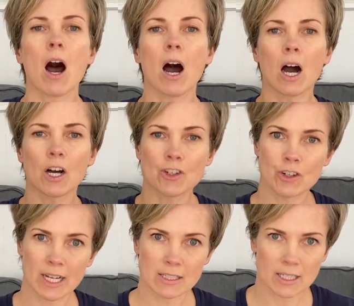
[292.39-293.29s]
On your
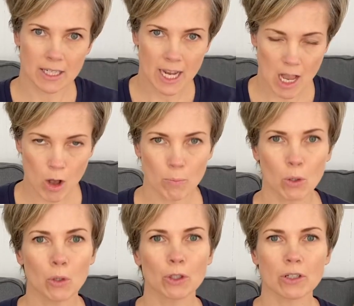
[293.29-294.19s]
next inhale,
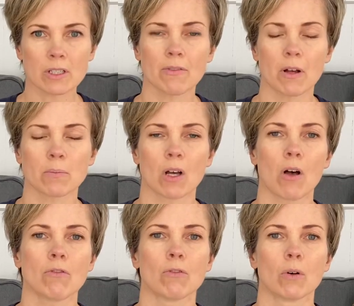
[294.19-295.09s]
pull yourself up to
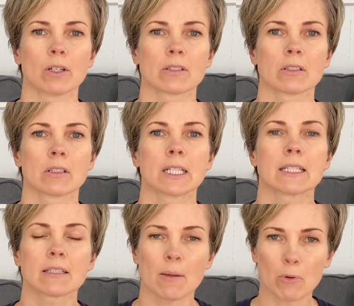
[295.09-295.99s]
all fours.
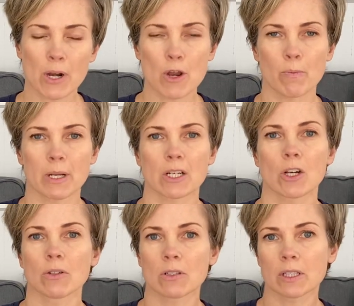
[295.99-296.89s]
Separate your big
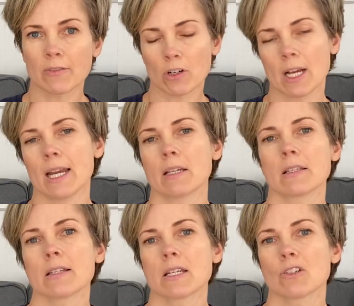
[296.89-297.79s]
toes, leave your hands
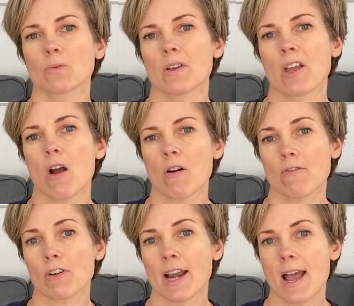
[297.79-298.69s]
and knees where they are
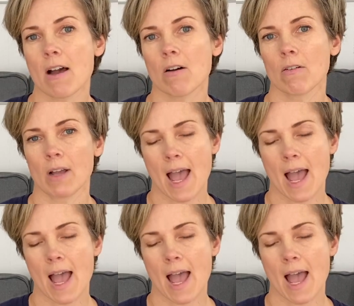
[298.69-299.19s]
for now.